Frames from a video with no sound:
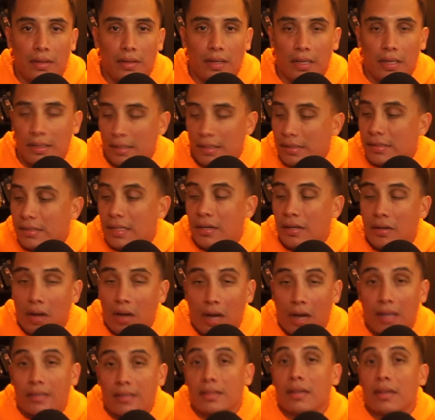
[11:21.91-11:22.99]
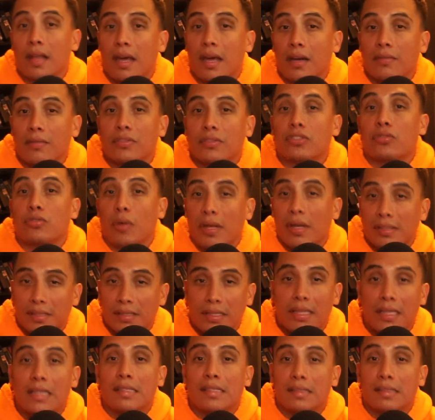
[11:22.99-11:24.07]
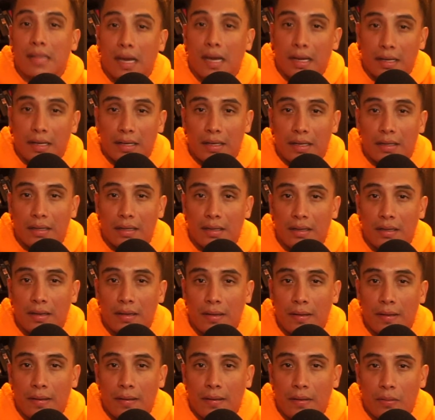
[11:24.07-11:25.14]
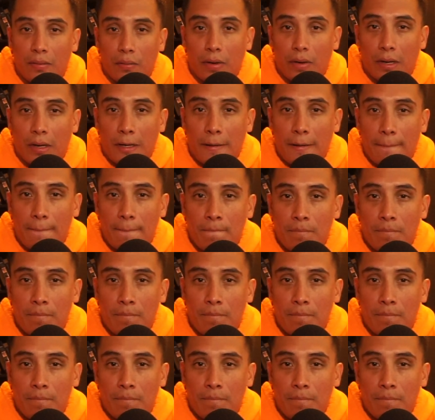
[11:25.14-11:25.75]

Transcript: And this can cause a lot of stress and anxiety, right?